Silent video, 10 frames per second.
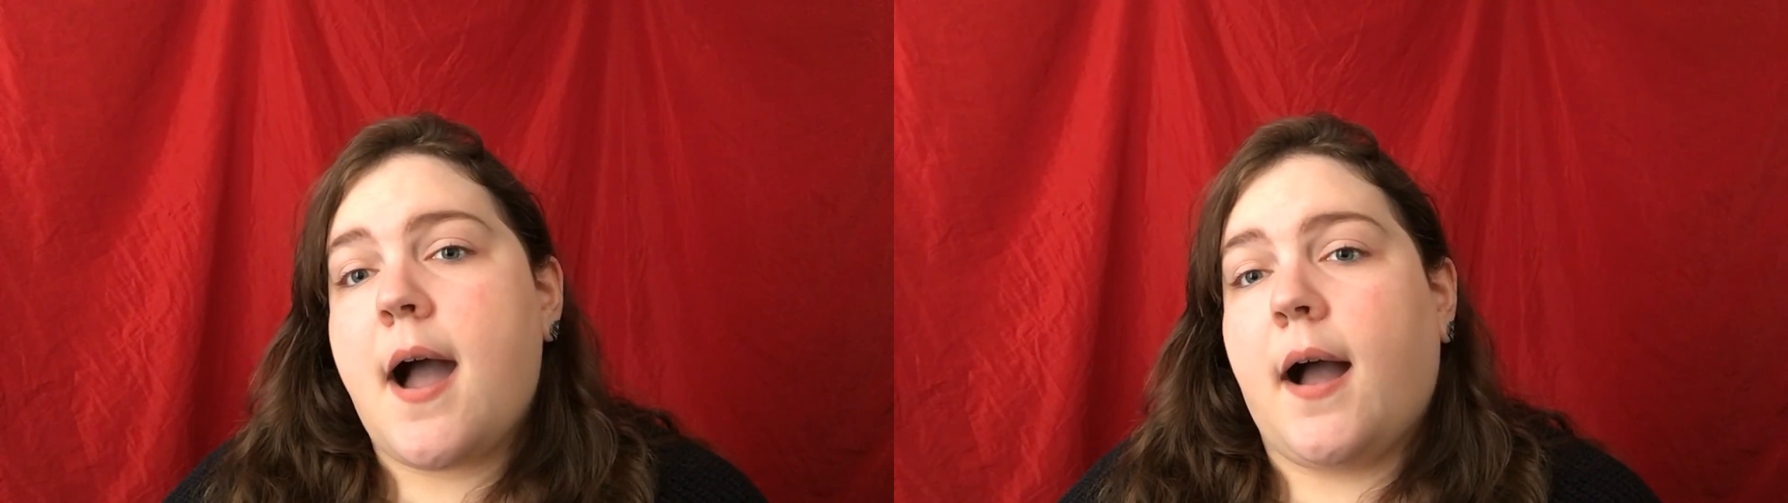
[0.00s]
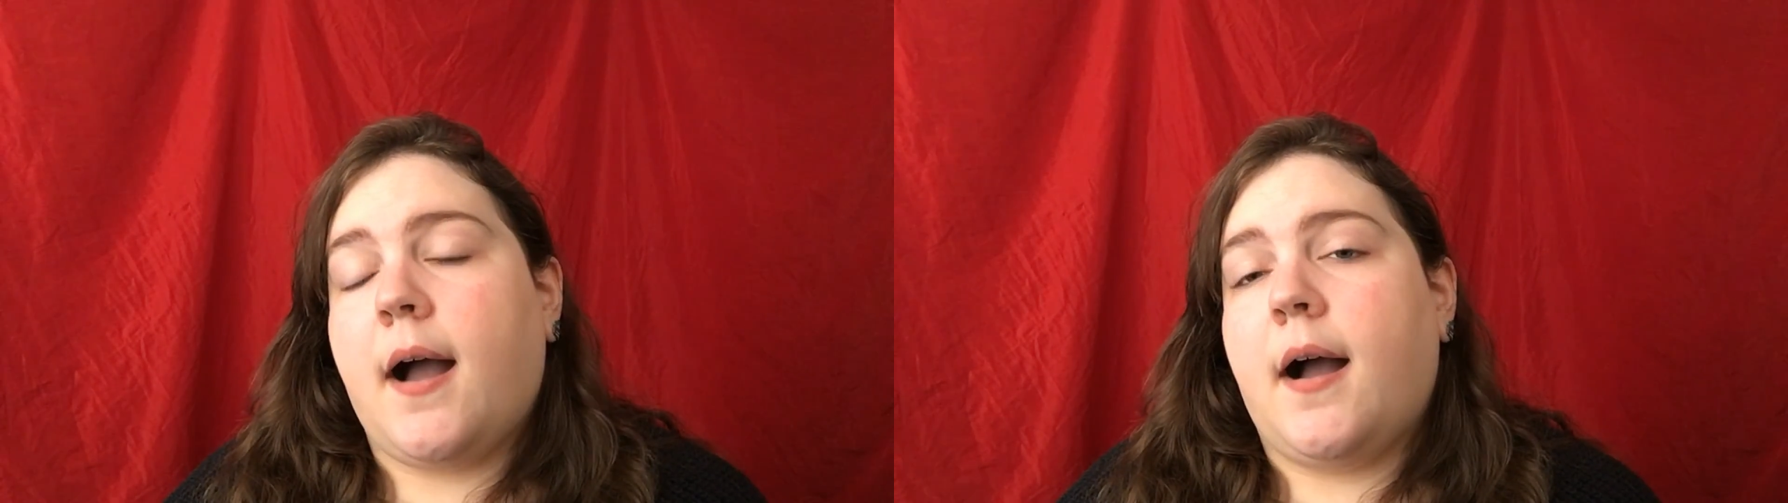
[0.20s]

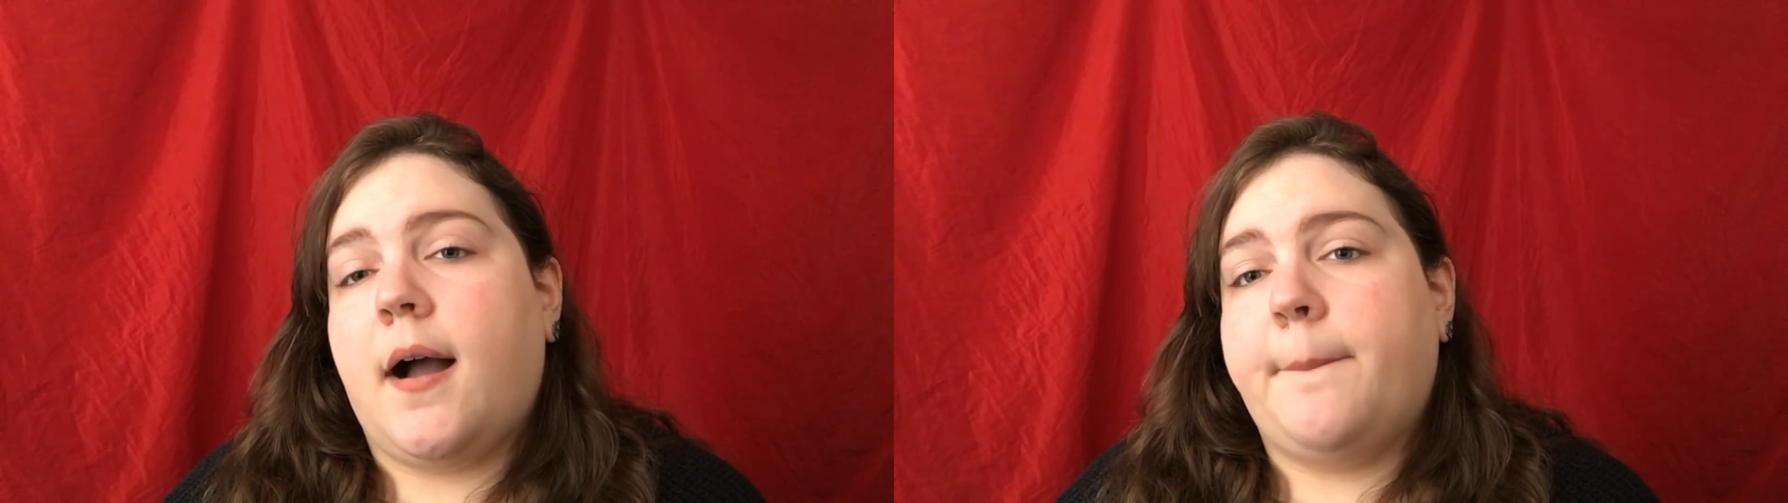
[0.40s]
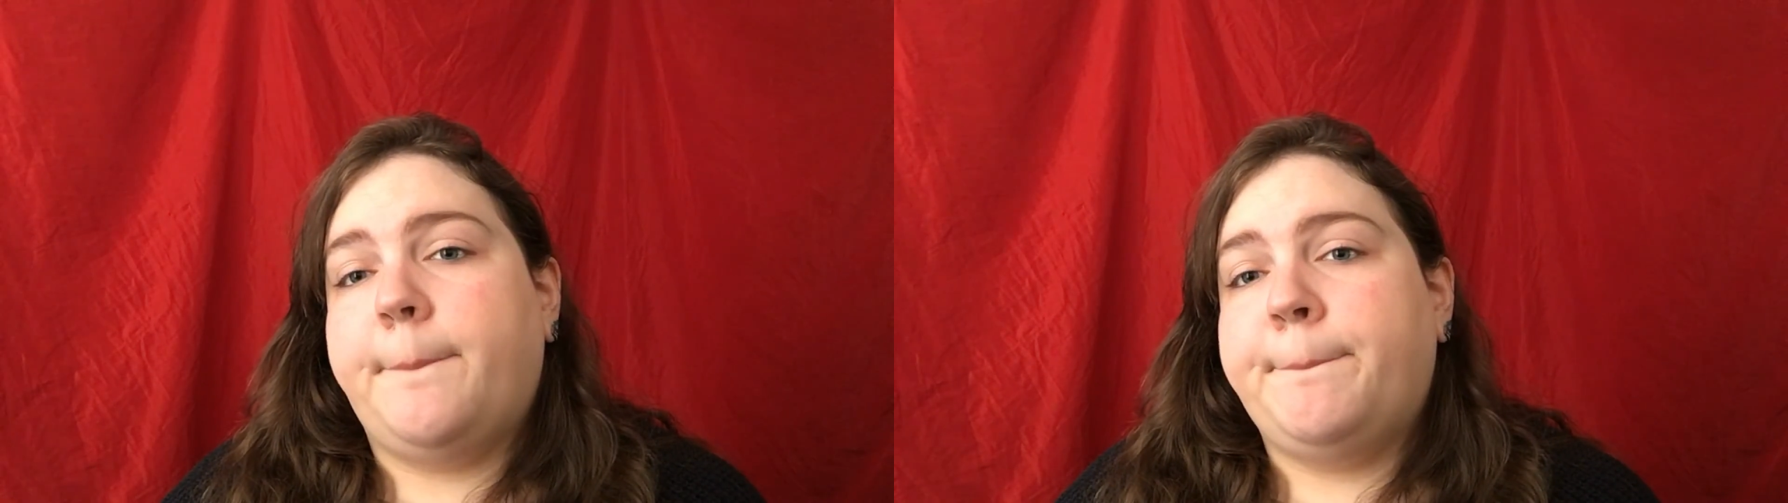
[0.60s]

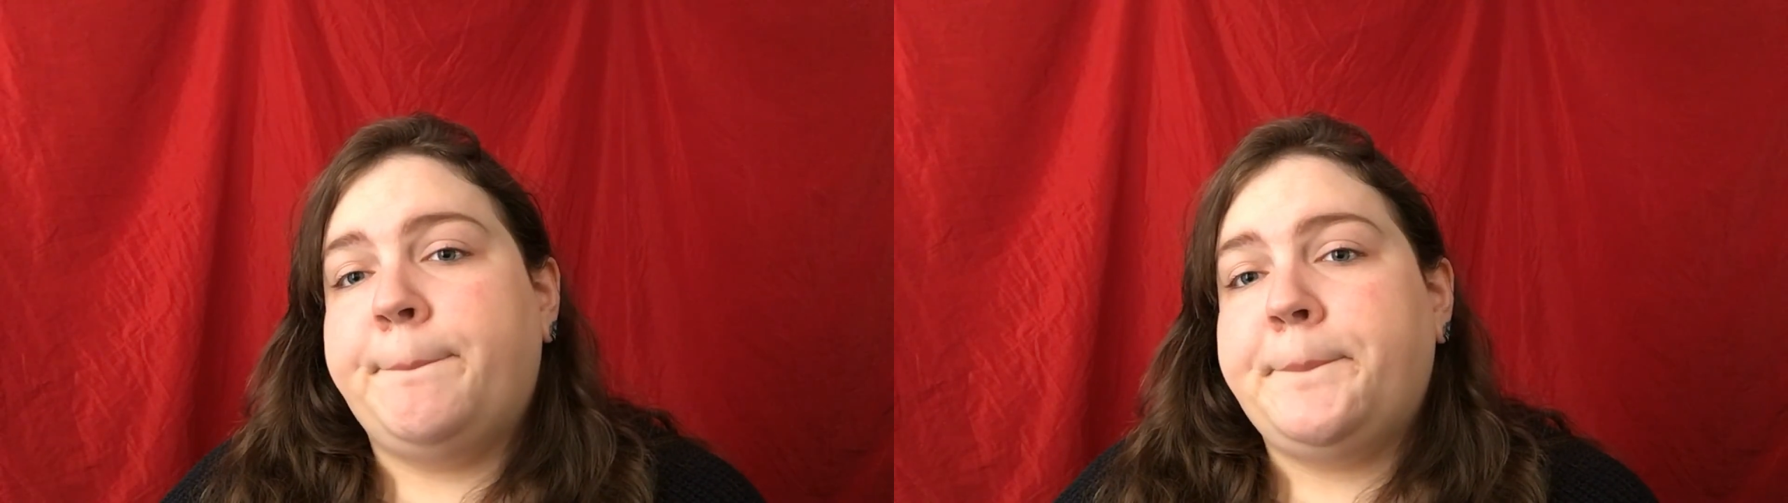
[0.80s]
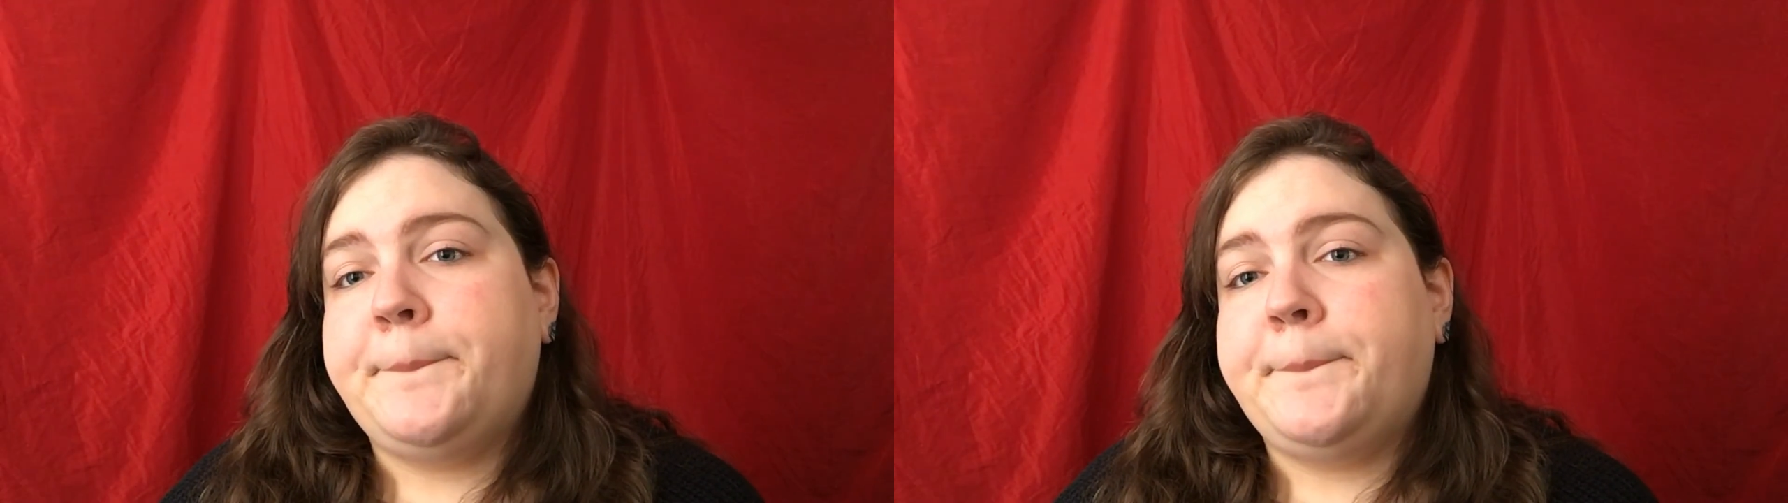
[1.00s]
And